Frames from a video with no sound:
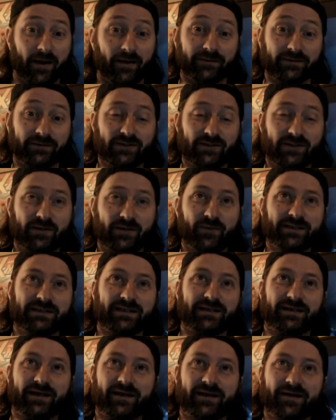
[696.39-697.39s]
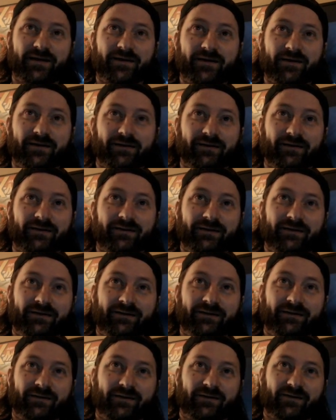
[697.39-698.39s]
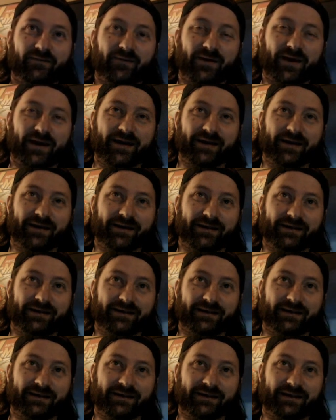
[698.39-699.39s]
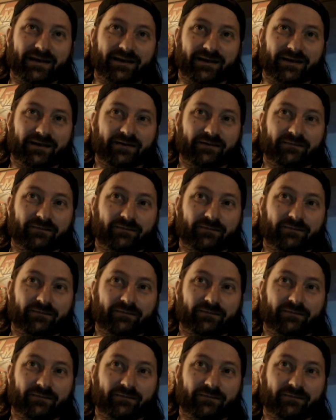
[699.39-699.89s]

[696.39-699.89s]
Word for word: She wasn't there when he